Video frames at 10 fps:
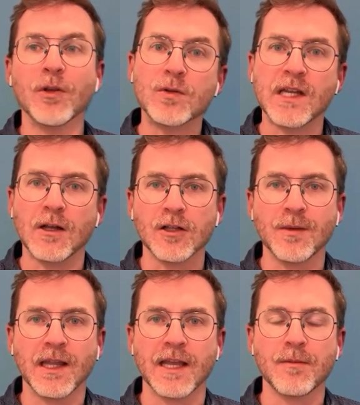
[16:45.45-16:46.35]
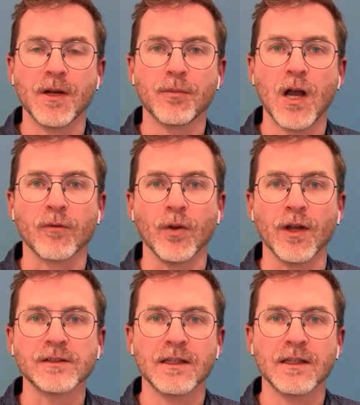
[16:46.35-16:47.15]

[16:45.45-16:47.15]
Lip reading: But you did ultimately end up in a product role there.